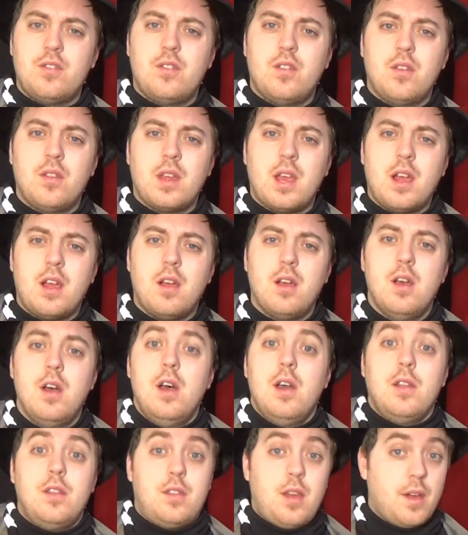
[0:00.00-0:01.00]
still there?
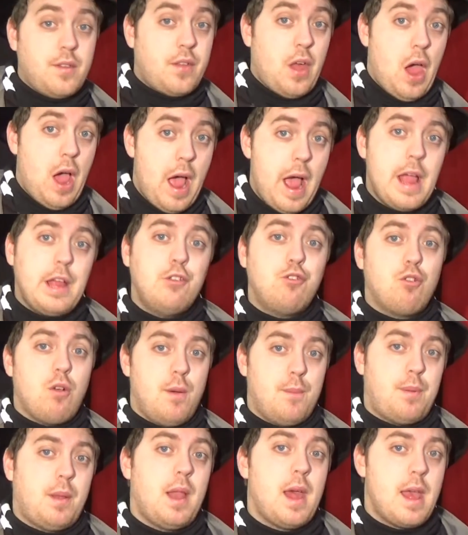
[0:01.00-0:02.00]
Does
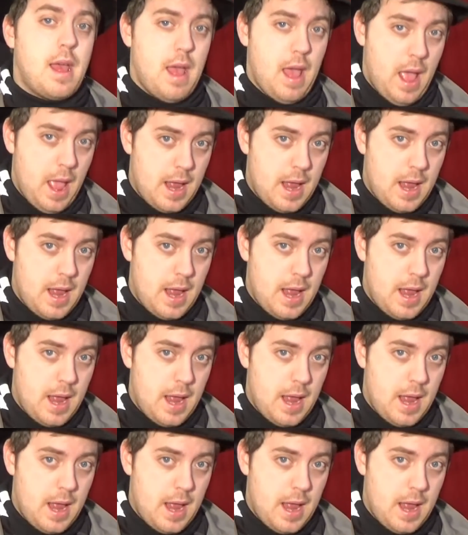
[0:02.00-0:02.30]
Hydra play